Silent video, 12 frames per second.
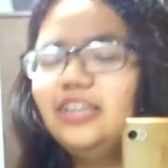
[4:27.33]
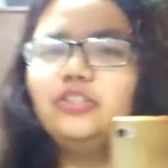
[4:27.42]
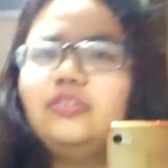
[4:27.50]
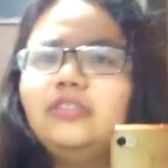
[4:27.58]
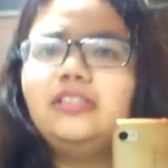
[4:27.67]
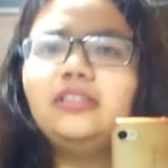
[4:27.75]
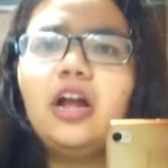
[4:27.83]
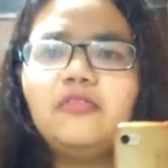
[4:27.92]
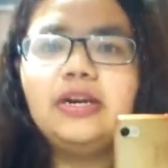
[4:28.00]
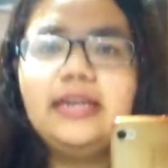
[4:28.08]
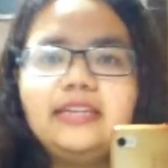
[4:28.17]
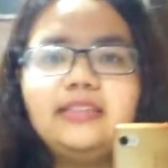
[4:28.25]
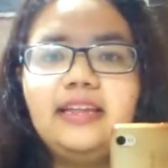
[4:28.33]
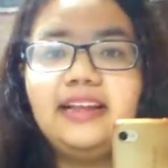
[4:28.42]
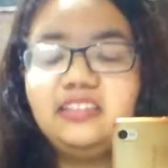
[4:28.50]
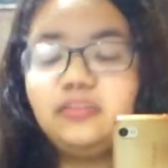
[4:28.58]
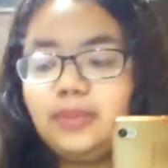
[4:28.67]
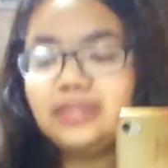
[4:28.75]
So it's not really that
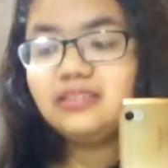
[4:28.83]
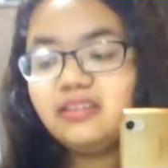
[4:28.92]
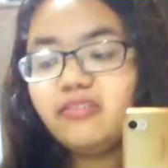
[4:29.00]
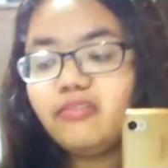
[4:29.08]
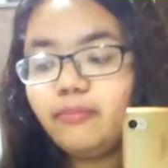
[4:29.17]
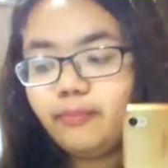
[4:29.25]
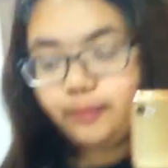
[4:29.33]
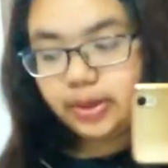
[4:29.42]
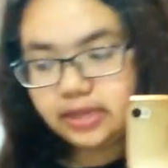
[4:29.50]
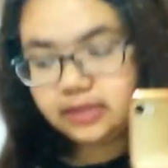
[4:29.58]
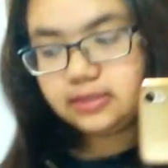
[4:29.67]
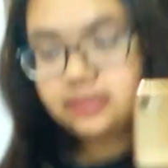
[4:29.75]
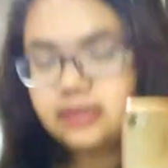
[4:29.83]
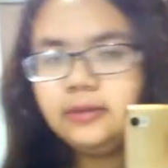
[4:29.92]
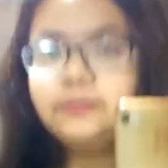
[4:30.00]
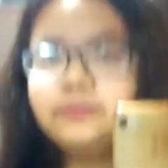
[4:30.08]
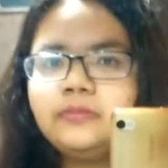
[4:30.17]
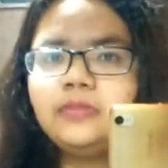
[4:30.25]
expensive, but
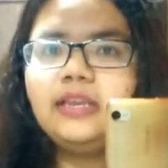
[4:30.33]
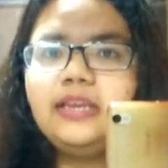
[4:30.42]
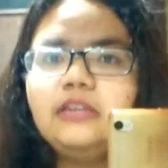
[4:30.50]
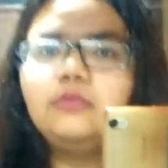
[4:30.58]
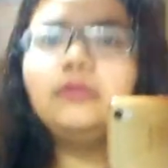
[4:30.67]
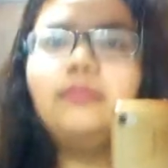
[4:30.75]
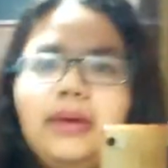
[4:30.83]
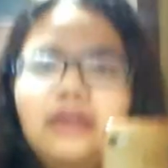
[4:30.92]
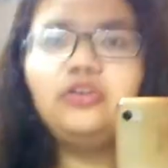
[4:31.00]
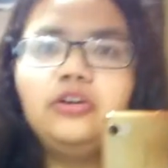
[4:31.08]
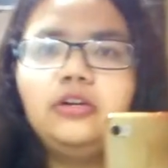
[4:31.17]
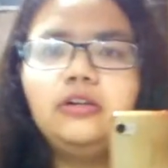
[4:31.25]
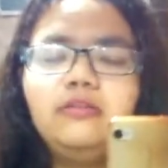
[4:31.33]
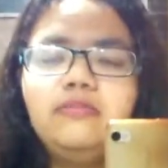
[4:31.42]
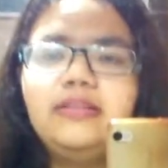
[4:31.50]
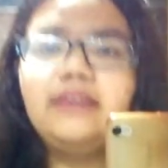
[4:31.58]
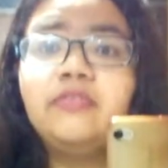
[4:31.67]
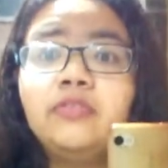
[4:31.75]
it'll be better
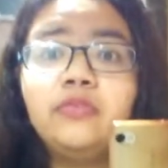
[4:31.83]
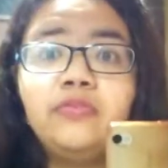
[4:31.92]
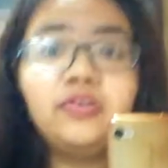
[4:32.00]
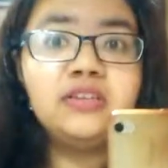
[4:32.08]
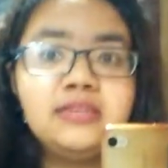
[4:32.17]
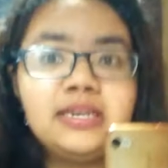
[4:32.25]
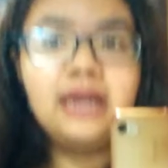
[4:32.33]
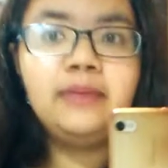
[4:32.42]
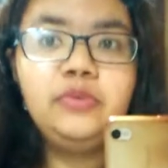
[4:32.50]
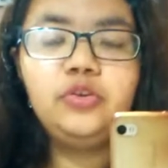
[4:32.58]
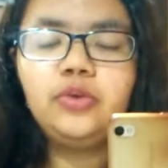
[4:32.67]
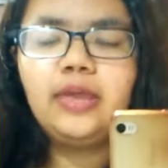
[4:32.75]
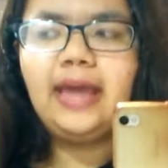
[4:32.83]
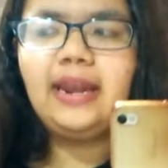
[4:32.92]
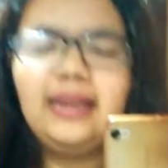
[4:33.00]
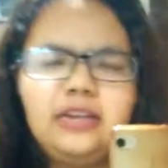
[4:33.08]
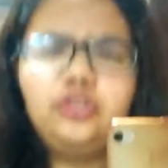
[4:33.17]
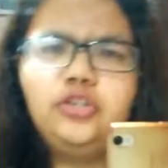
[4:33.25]
if like for the first time you
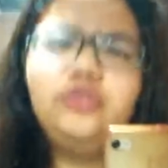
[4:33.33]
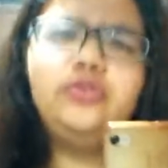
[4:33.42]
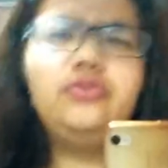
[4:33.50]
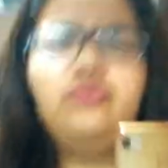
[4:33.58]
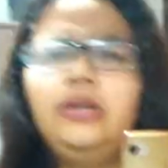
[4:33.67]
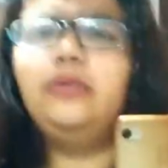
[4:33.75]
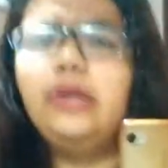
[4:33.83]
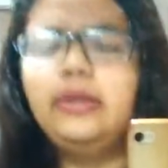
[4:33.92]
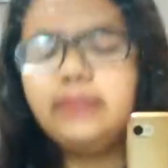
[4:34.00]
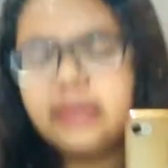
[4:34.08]
get like two straight away,